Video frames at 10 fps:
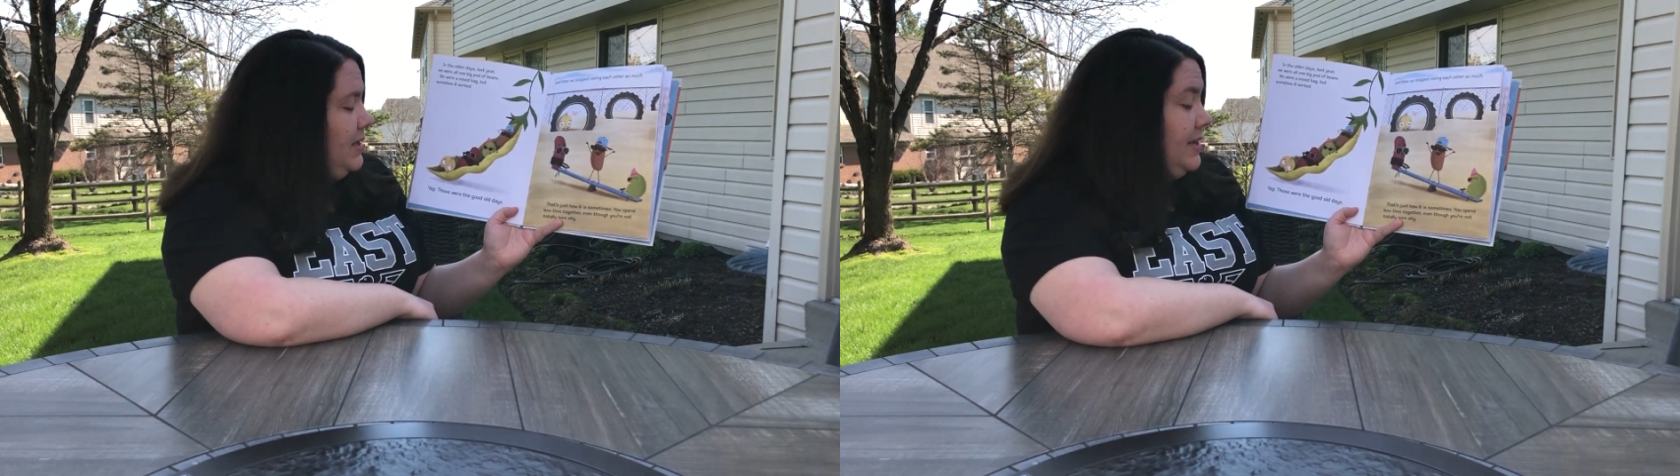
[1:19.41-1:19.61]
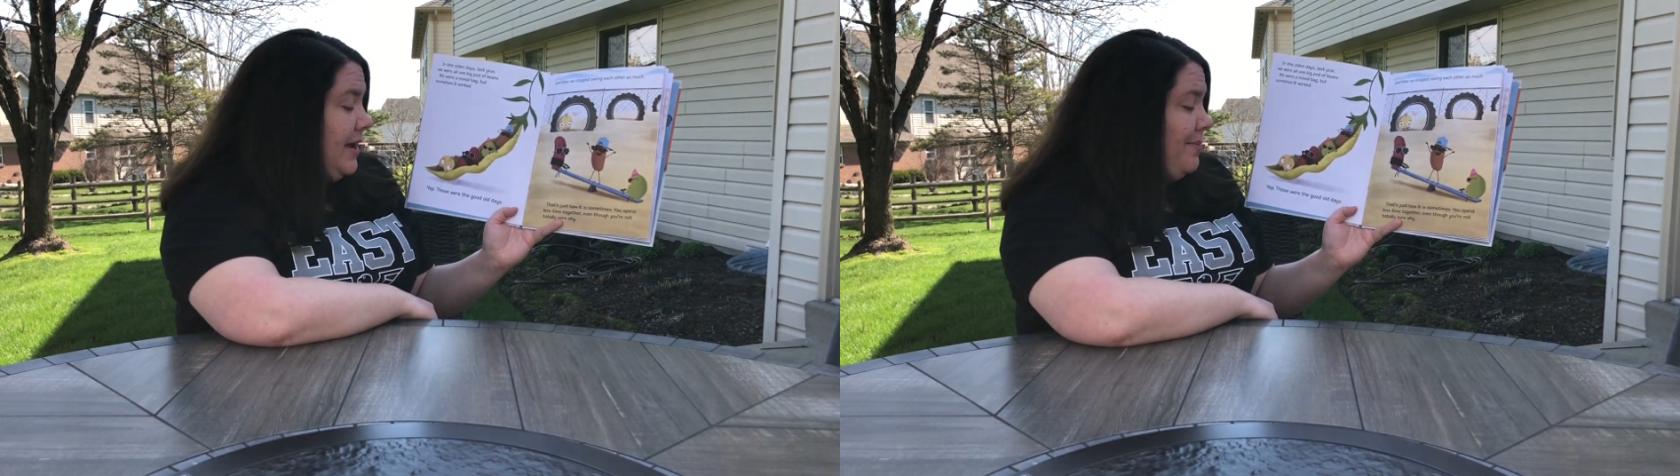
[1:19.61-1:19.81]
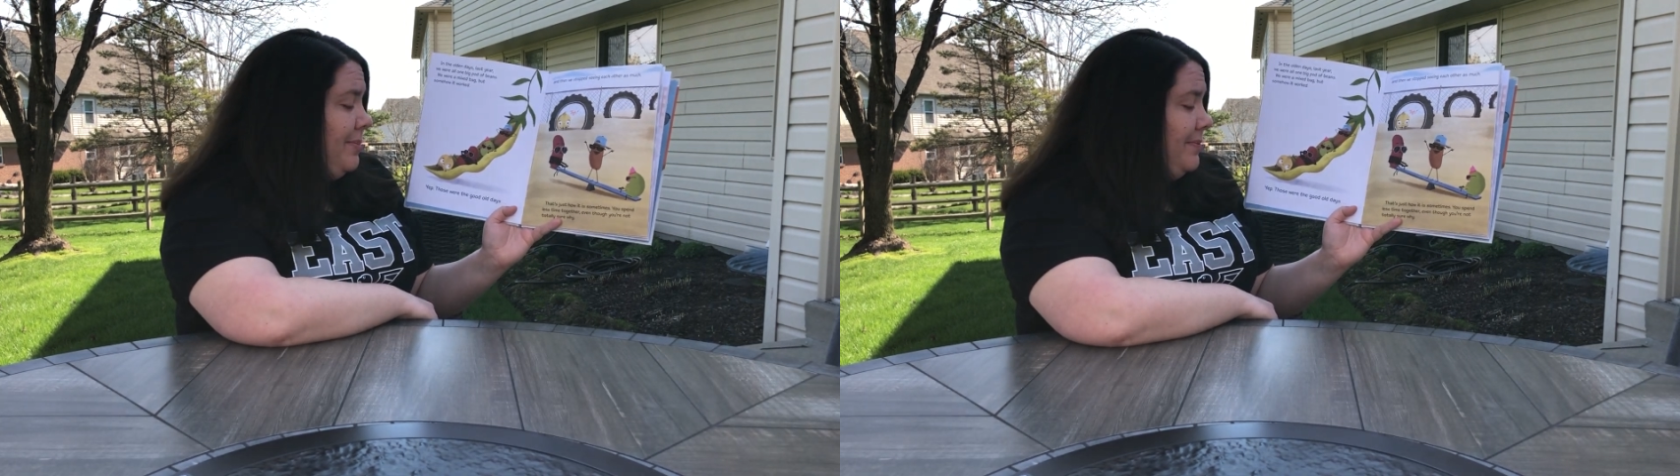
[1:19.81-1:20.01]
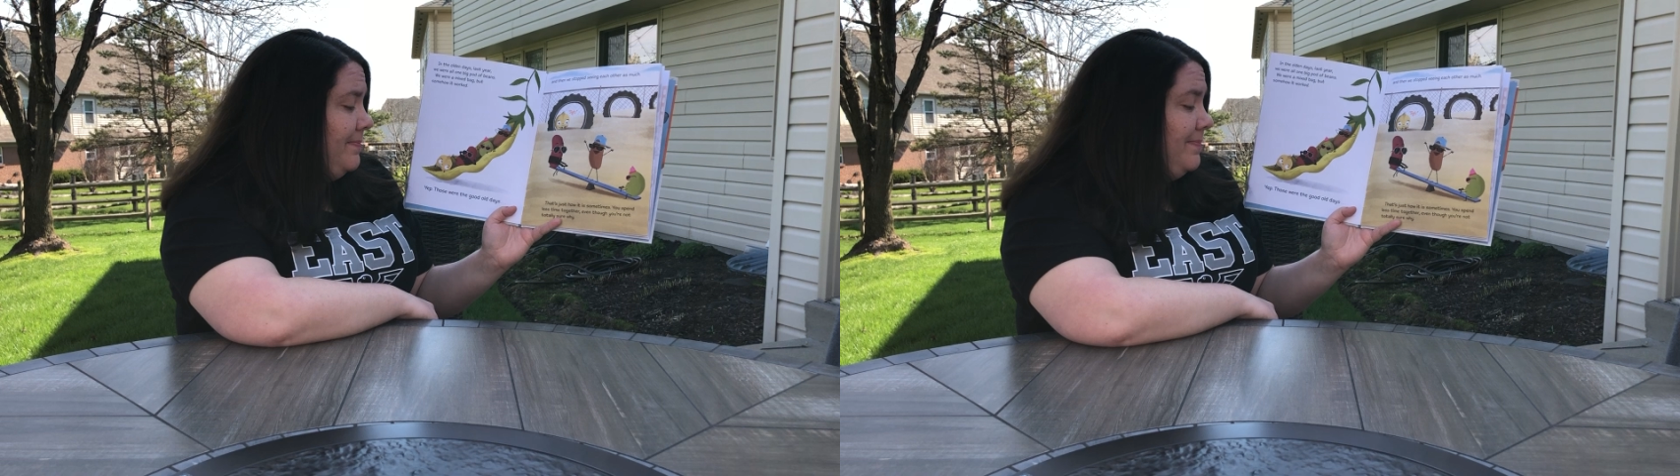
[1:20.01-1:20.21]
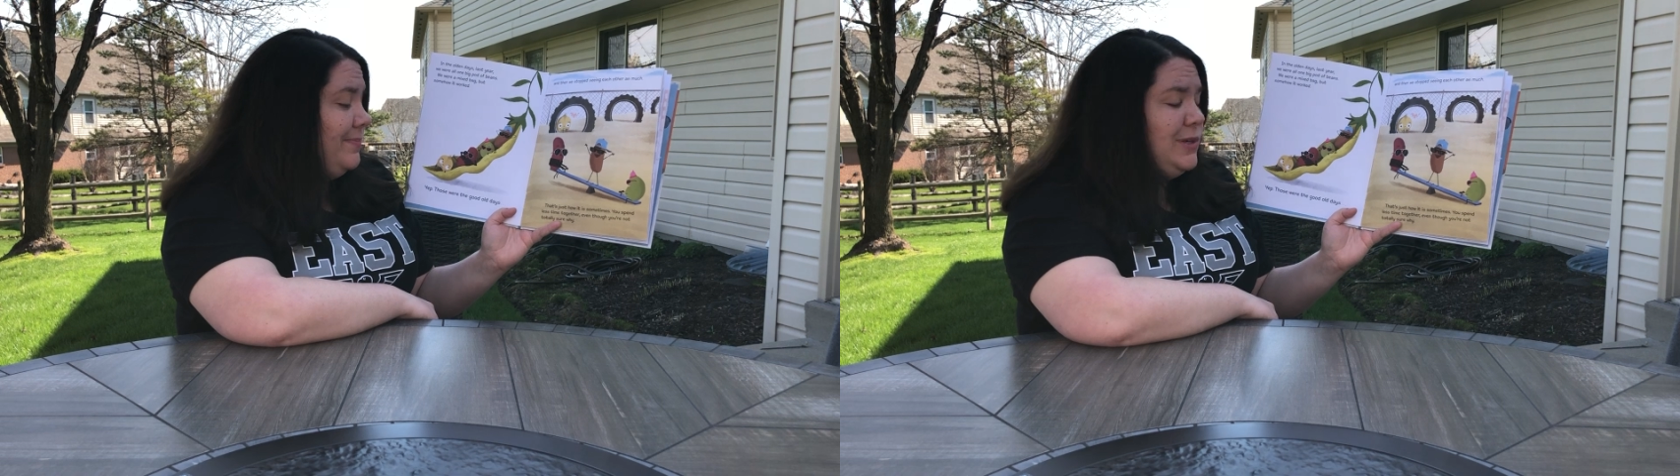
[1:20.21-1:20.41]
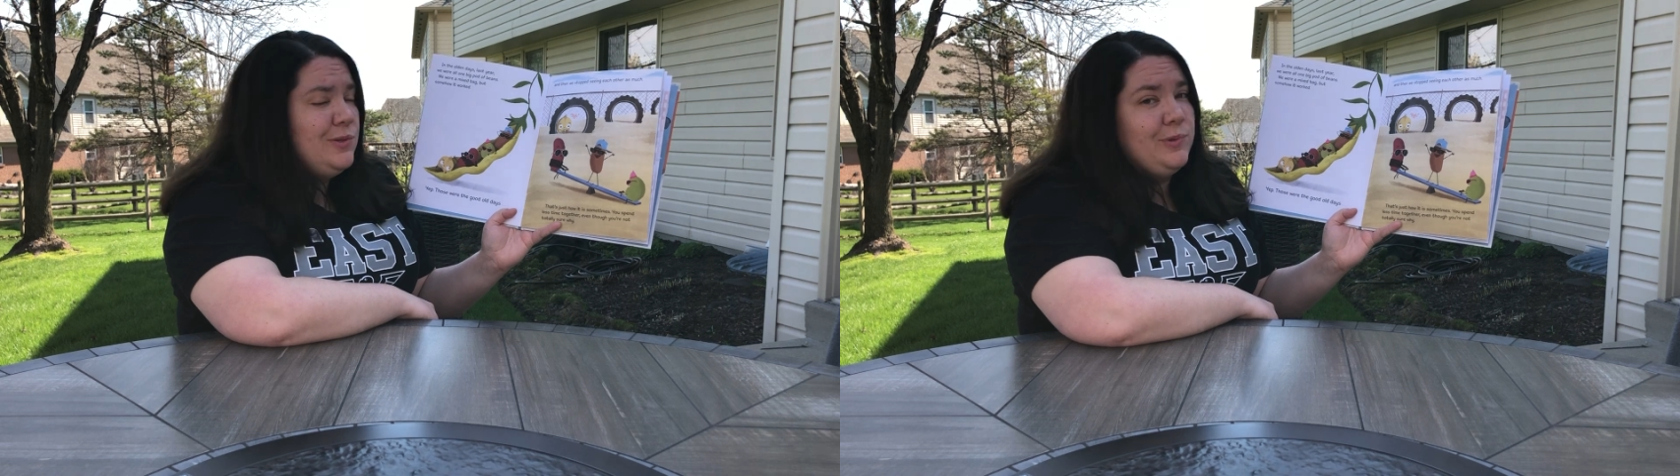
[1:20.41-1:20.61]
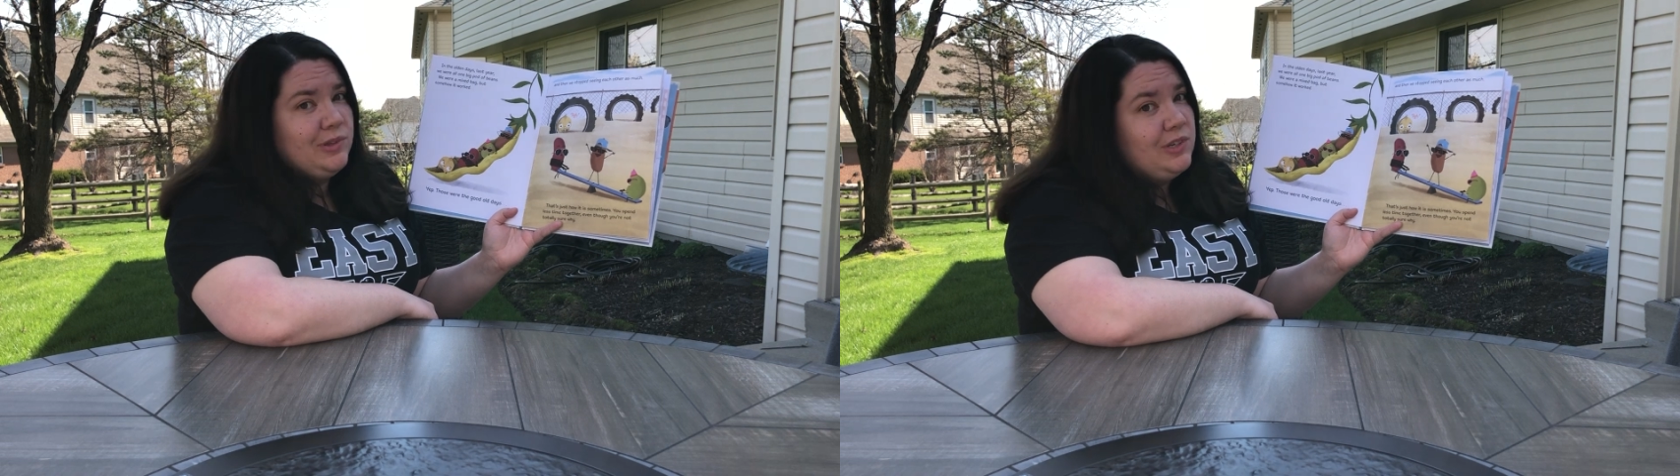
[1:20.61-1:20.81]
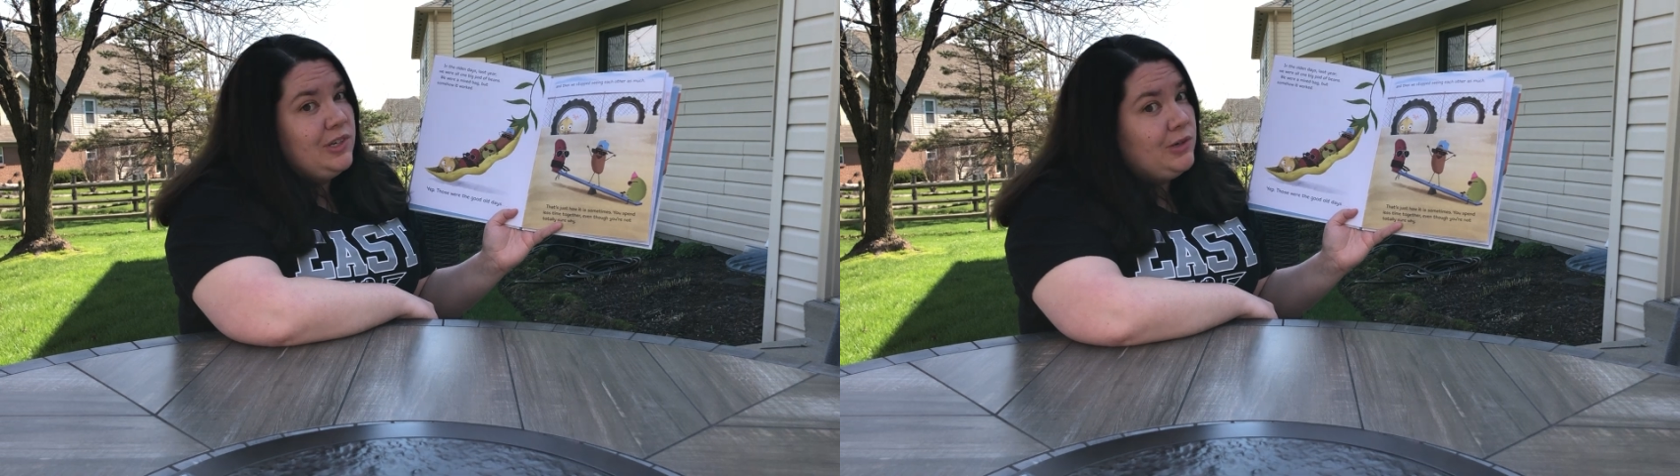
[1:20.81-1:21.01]
Yep, those were
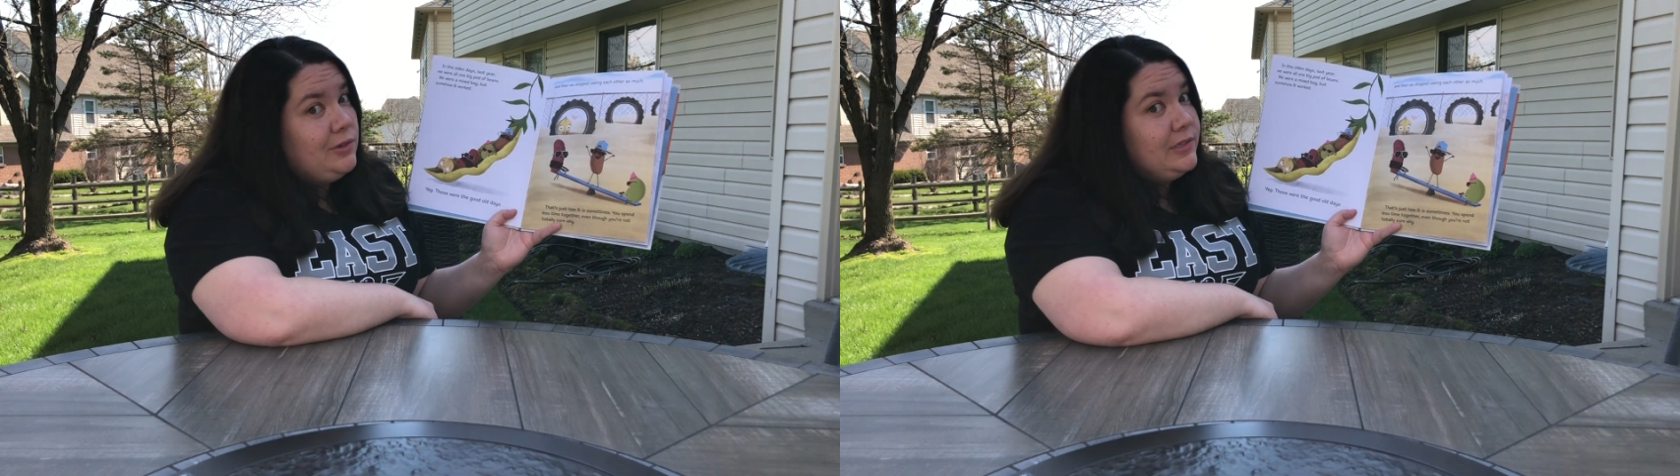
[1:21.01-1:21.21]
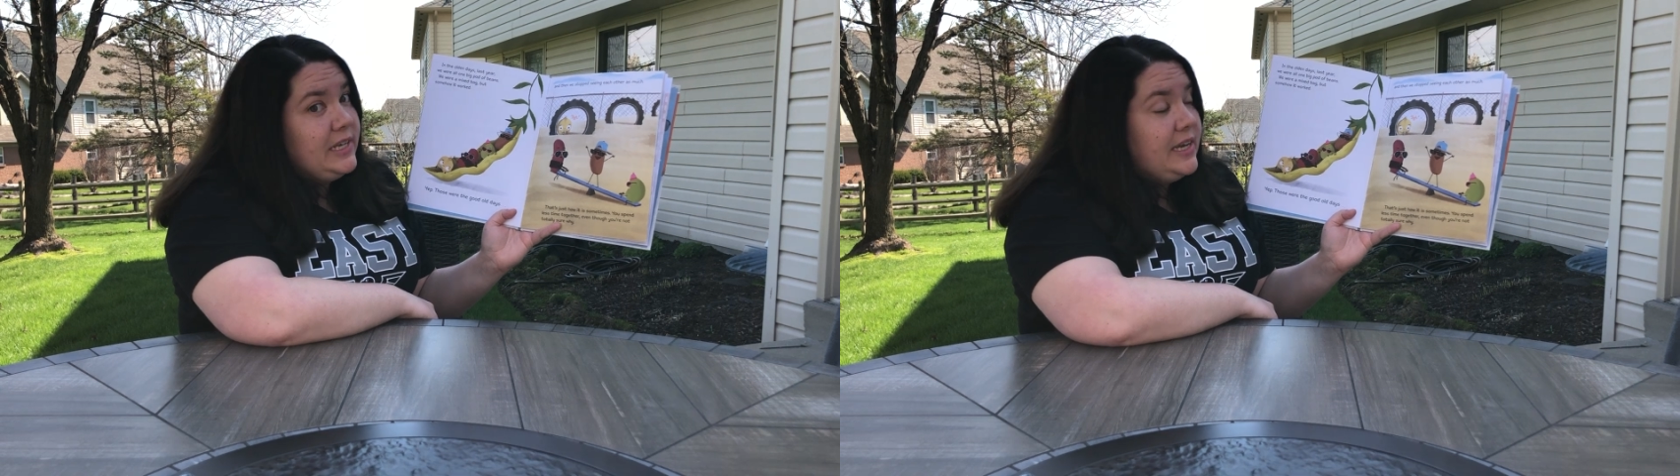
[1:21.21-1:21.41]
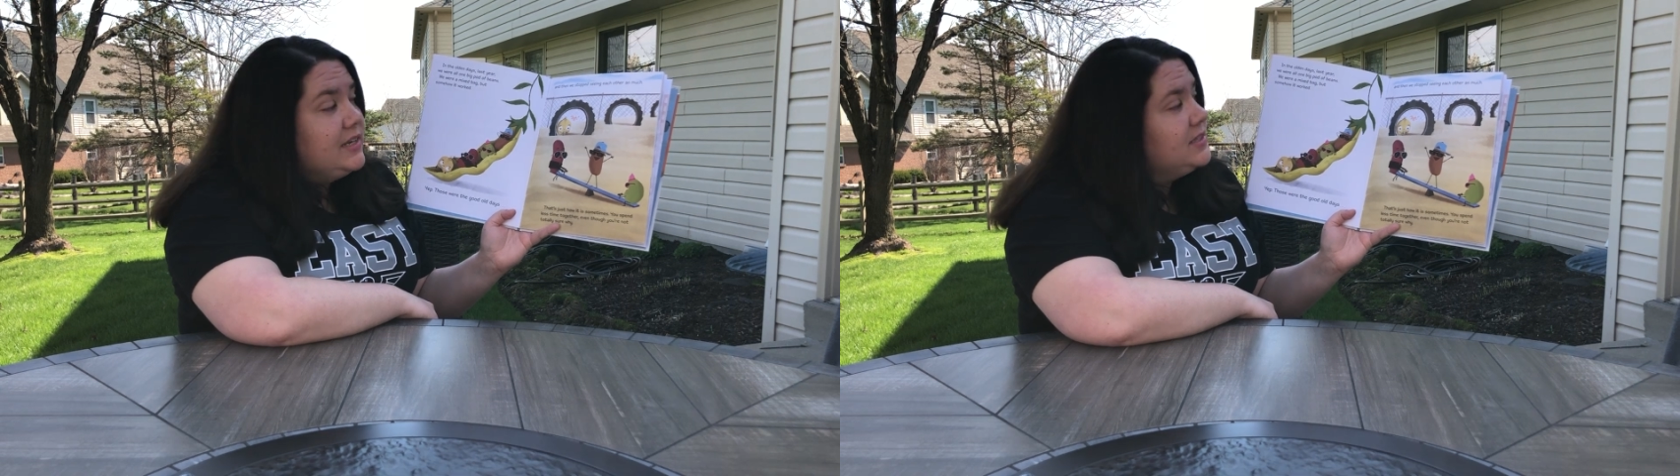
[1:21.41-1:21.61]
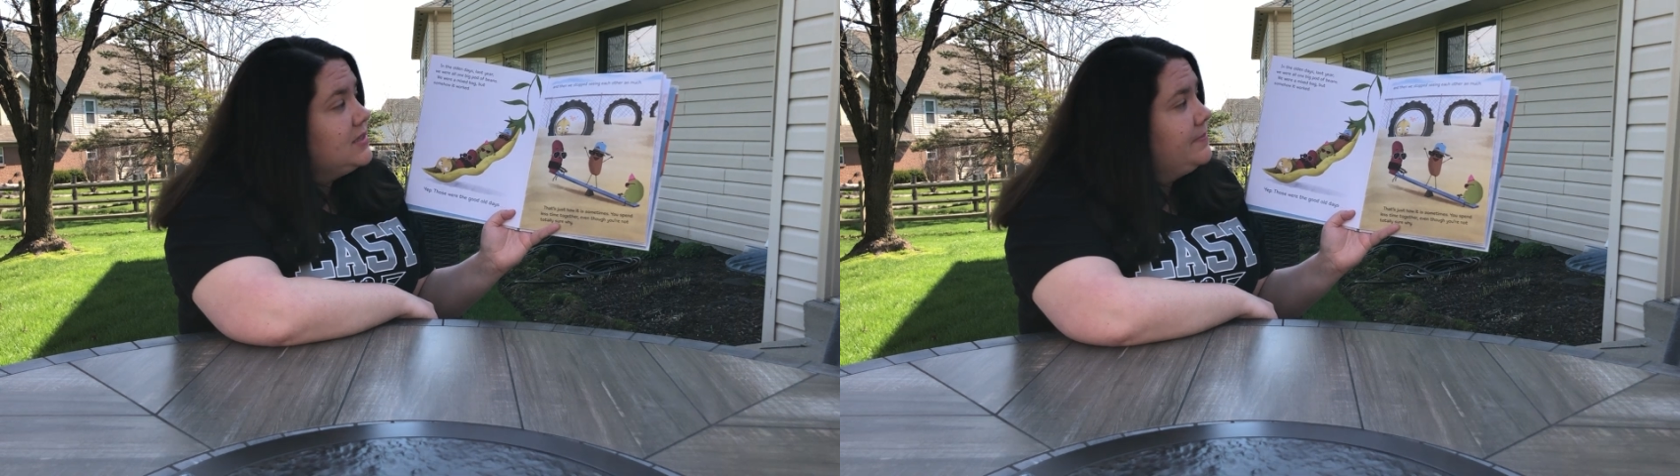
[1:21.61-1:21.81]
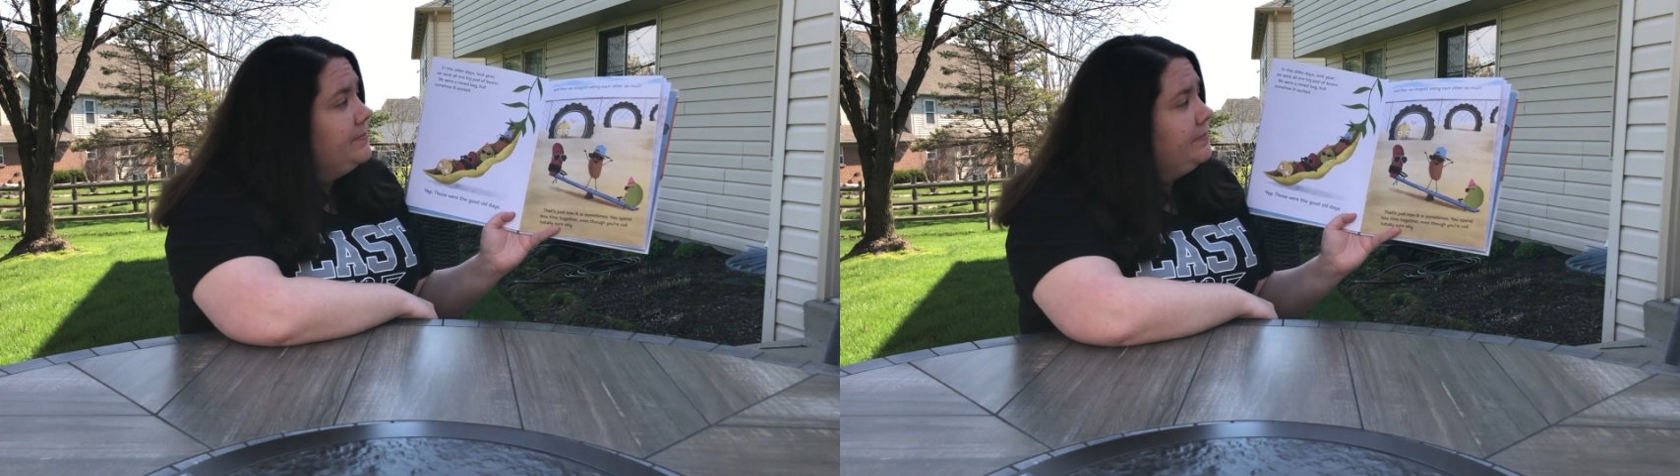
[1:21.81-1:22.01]
the good old days.